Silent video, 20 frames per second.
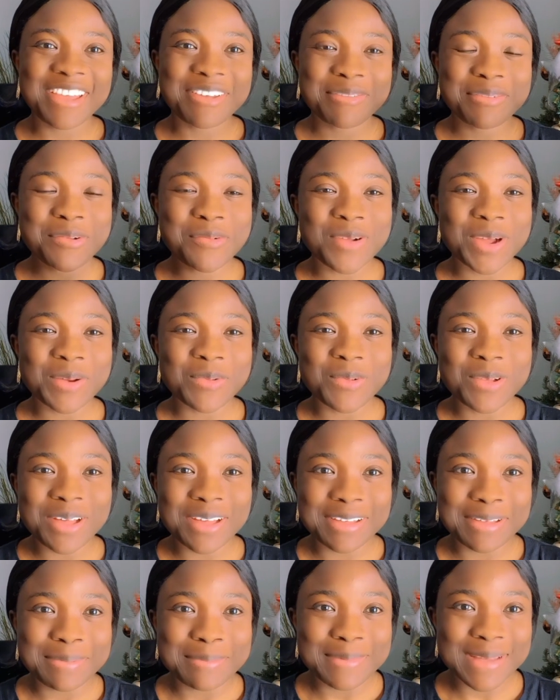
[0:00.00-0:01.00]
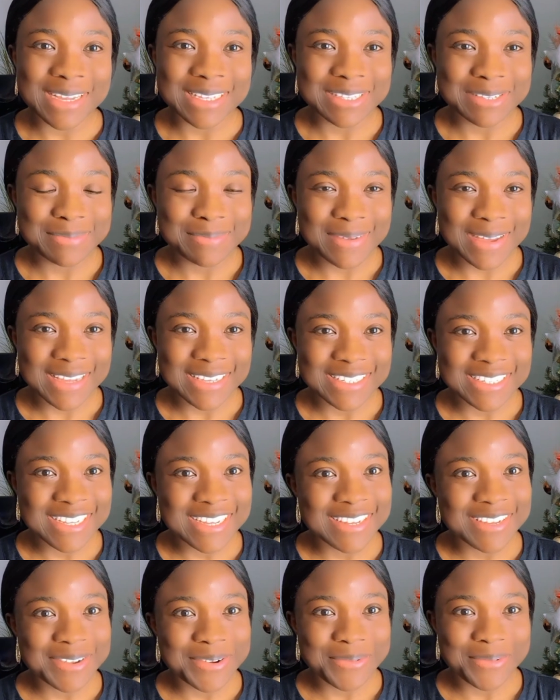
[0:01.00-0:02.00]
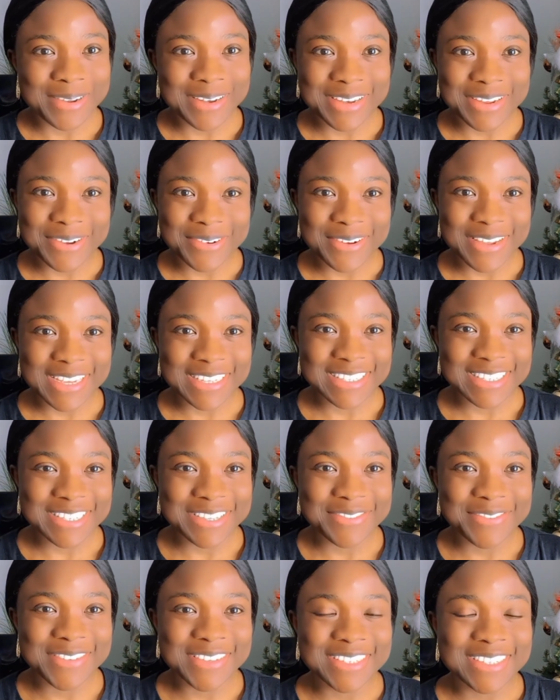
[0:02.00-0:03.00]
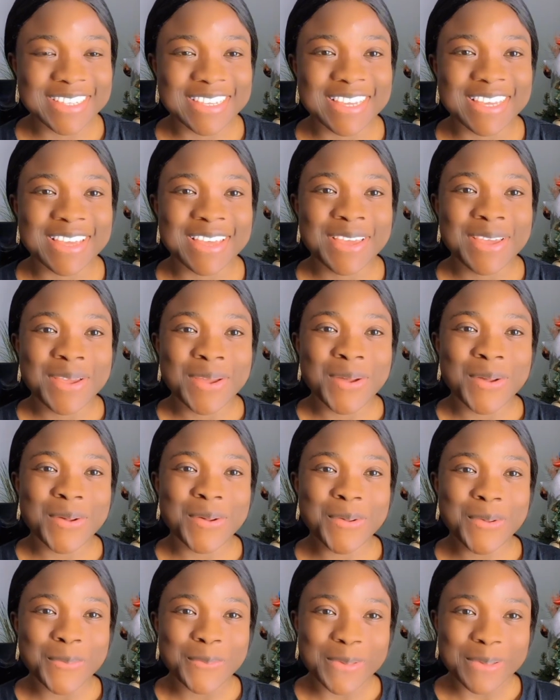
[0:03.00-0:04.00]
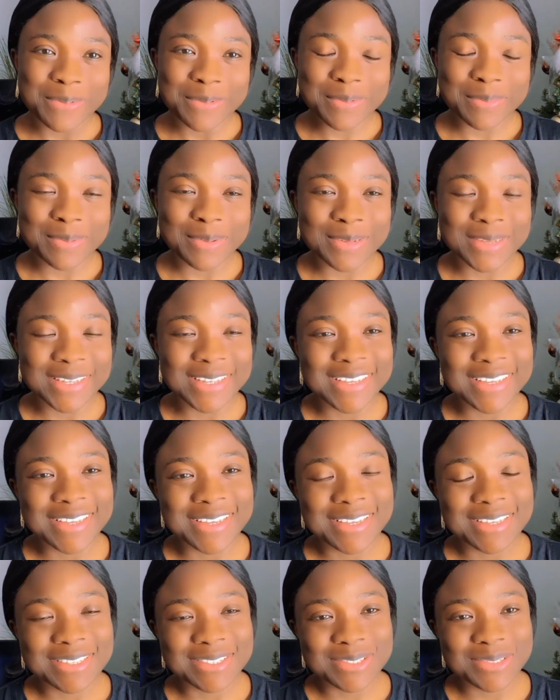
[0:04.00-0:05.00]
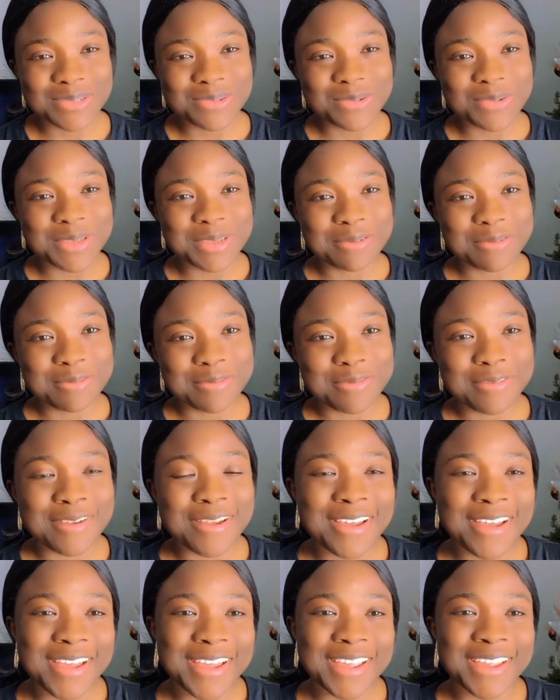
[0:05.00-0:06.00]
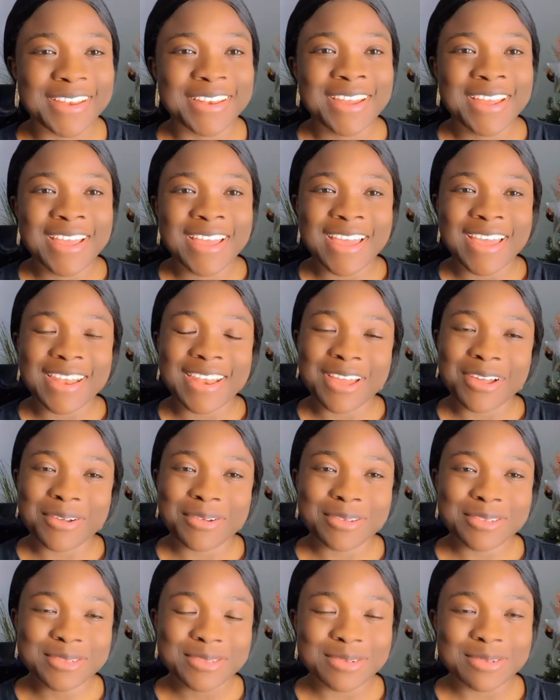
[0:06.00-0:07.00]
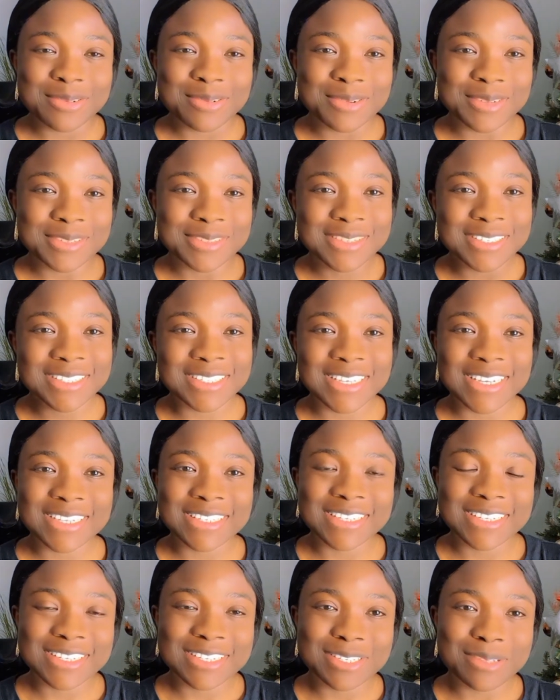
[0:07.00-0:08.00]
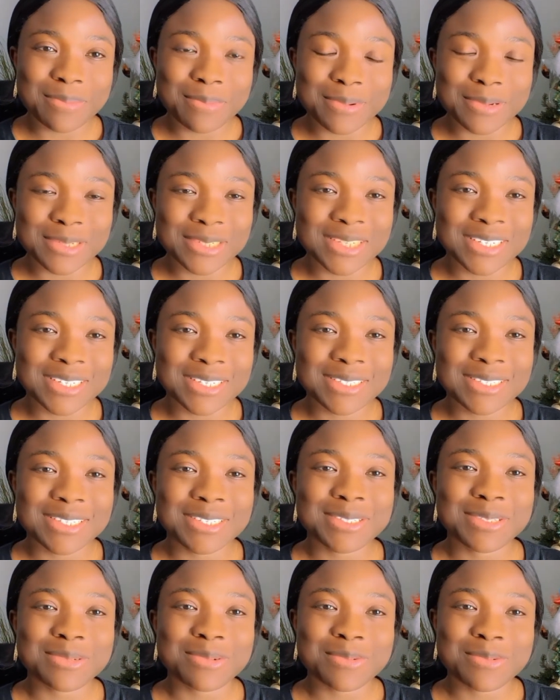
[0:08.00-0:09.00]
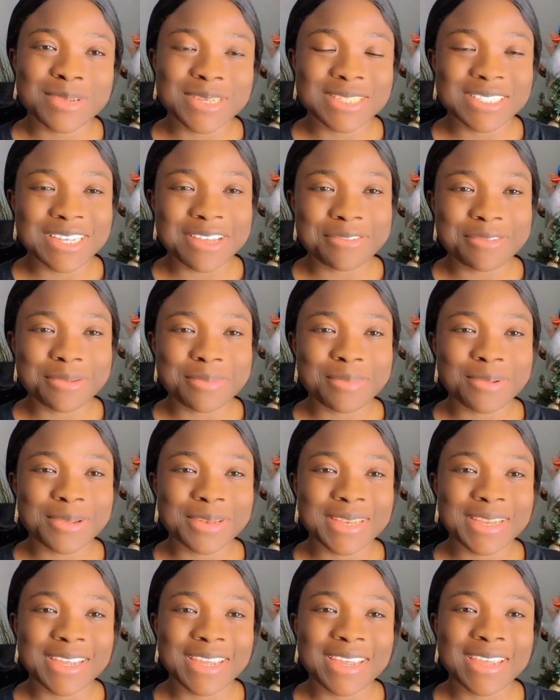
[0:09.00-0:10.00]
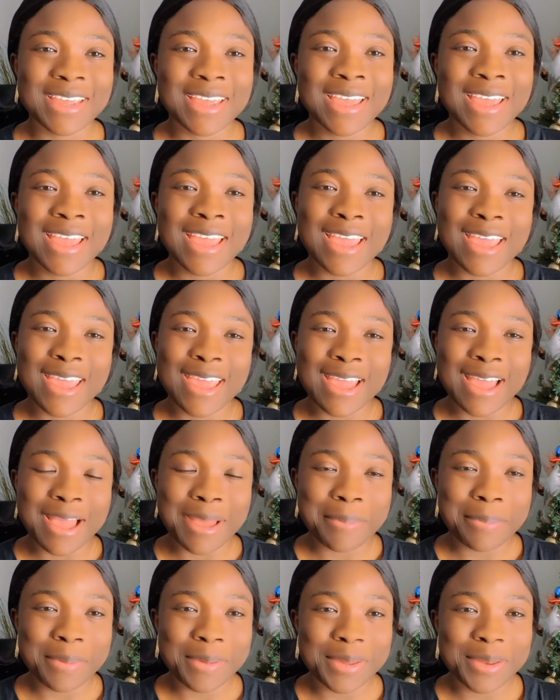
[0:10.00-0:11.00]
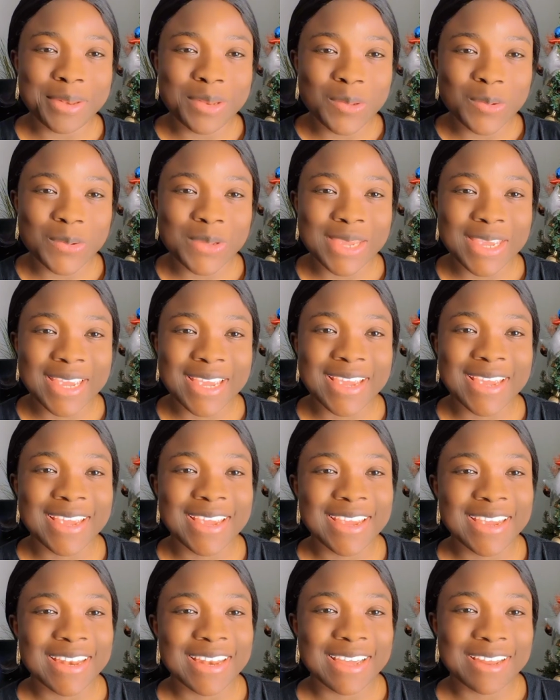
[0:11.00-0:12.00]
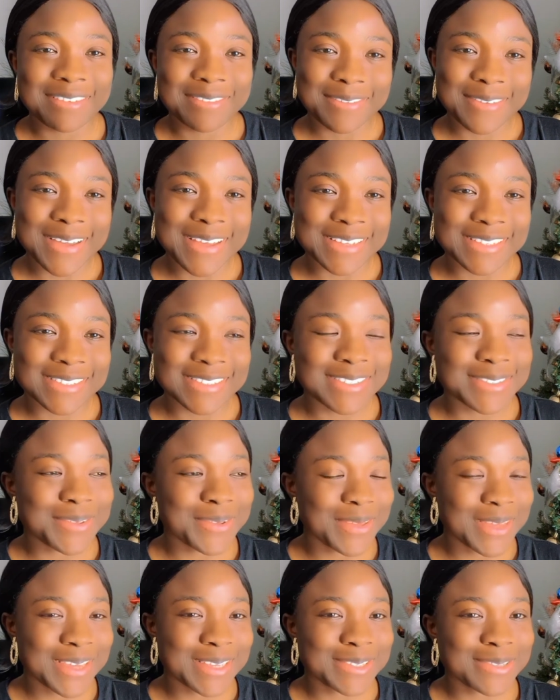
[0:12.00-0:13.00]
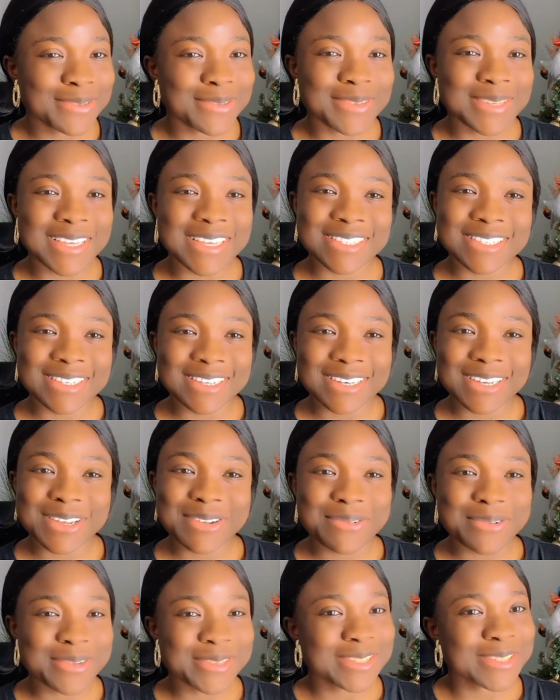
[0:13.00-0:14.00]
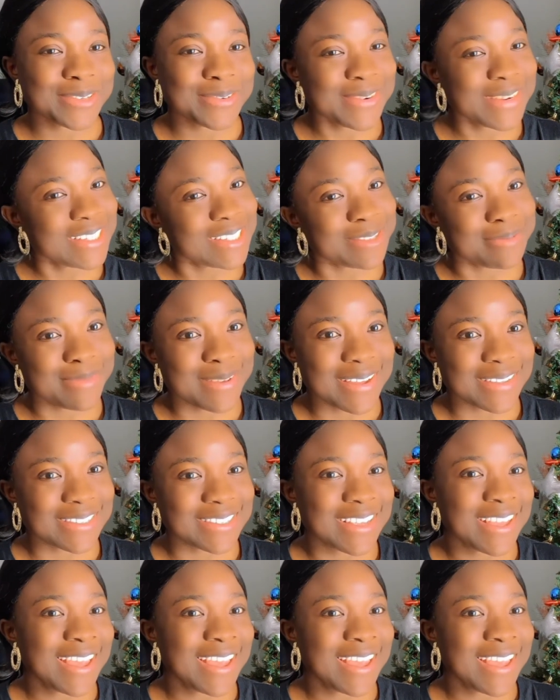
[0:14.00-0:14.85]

everyone, welcome back to my channel, Rainy Creativity. Hope everybody is doing fine. And I also want to take this opportunity to wish everybody a happy new year in advance. Okay, so yesterday was Christmas,